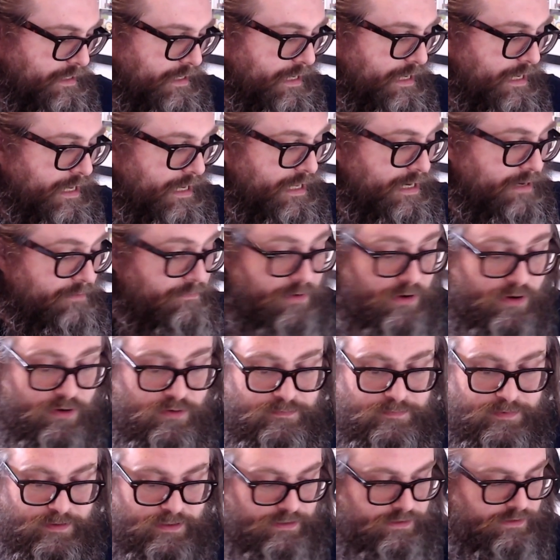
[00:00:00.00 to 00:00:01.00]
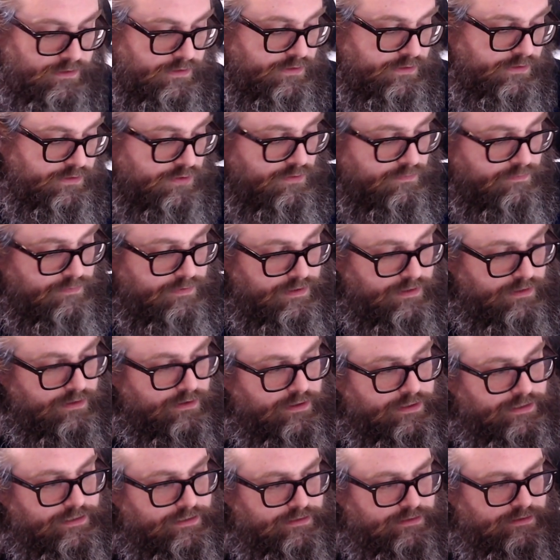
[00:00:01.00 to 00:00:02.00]
and I'm hoping the super
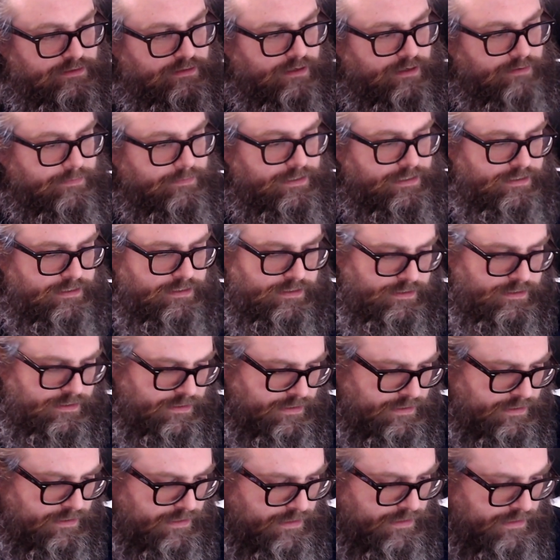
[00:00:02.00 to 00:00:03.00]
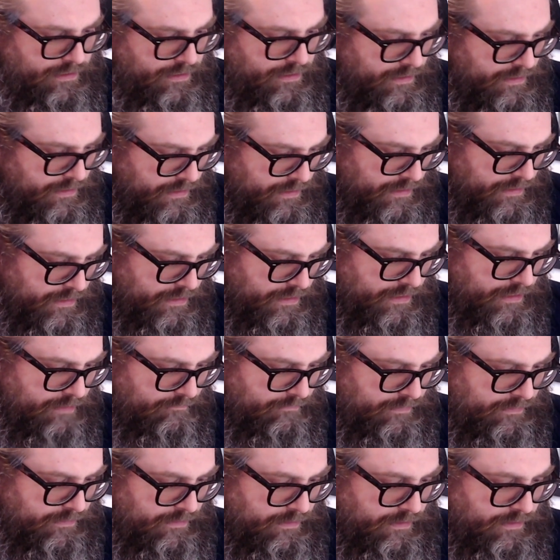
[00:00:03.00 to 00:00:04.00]
light, I mean, there
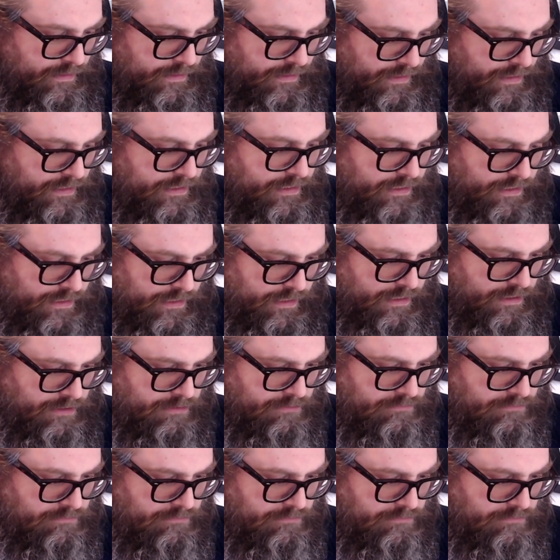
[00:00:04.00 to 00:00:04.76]
is nothing in here,